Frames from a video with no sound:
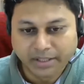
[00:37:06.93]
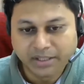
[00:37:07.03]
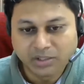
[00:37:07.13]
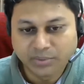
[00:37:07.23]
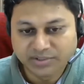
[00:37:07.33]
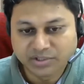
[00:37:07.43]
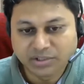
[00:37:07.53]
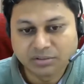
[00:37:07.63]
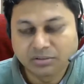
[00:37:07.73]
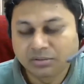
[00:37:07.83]
Any
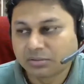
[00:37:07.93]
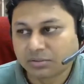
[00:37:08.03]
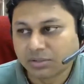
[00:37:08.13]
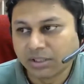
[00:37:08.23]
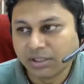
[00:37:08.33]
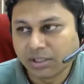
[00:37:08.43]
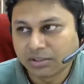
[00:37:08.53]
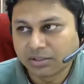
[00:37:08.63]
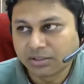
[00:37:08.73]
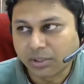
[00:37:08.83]
question? Any
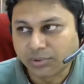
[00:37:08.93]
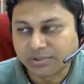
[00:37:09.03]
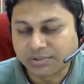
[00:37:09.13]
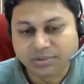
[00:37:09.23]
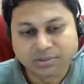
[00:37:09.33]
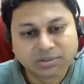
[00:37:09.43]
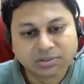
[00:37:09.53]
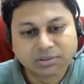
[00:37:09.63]
other doubts?